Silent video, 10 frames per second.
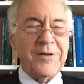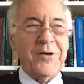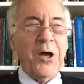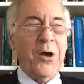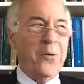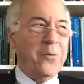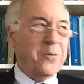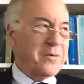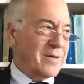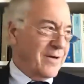No,
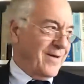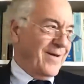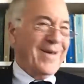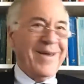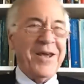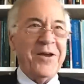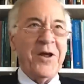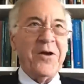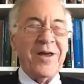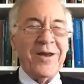
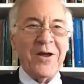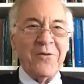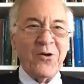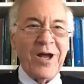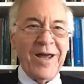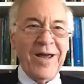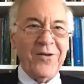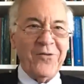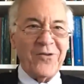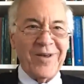it never
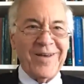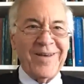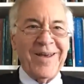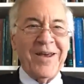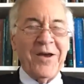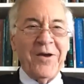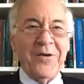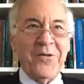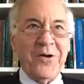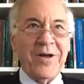has.
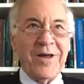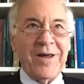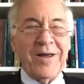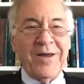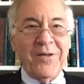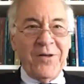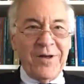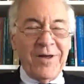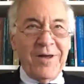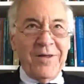There
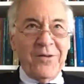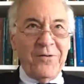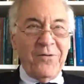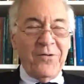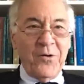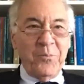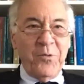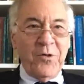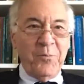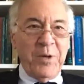
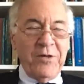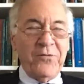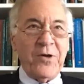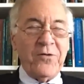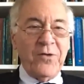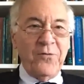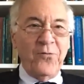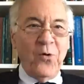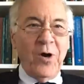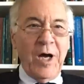have been
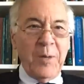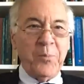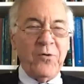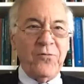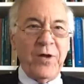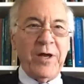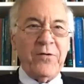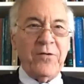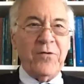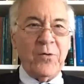64
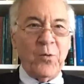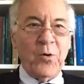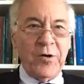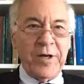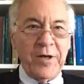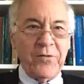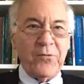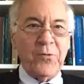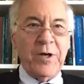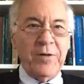hyperinflations in world
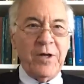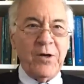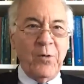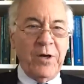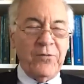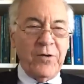history, and the U.S.